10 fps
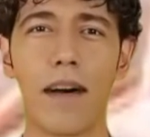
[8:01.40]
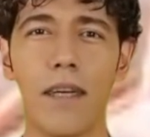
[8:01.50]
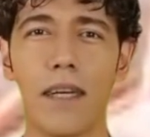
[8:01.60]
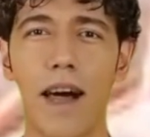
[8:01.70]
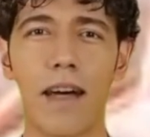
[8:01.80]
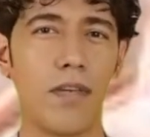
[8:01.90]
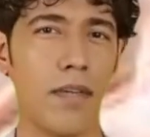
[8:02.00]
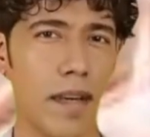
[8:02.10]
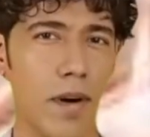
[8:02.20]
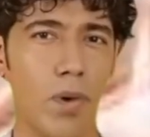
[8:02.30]
indicates
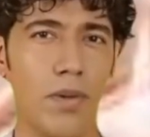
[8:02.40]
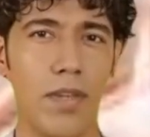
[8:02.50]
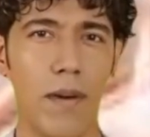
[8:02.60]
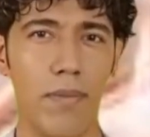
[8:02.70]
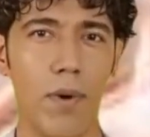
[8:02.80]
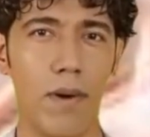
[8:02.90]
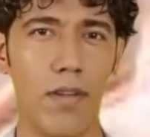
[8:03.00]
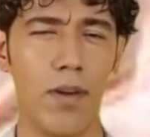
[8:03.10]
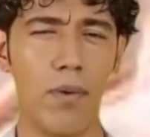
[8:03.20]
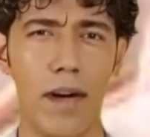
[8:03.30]
that he will suffer a
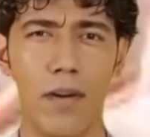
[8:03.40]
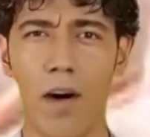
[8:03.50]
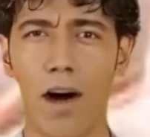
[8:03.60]
material